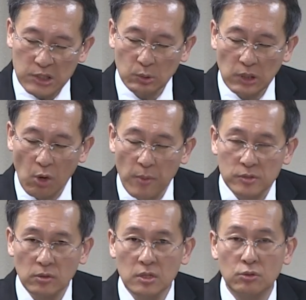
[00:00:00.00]
they brought
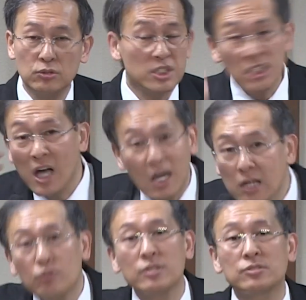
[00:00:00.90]
out all these
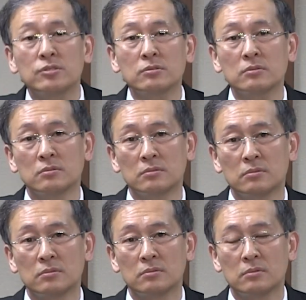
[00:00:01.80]
ornaments, these
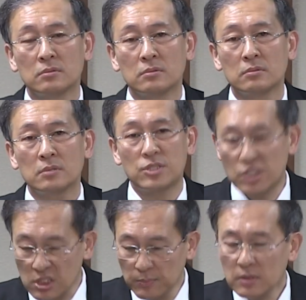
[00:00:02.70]
silver, gold,
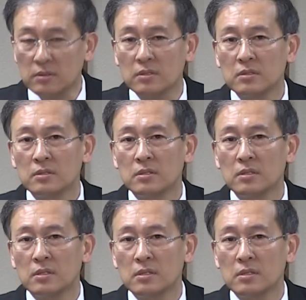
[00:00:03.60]
and jewels.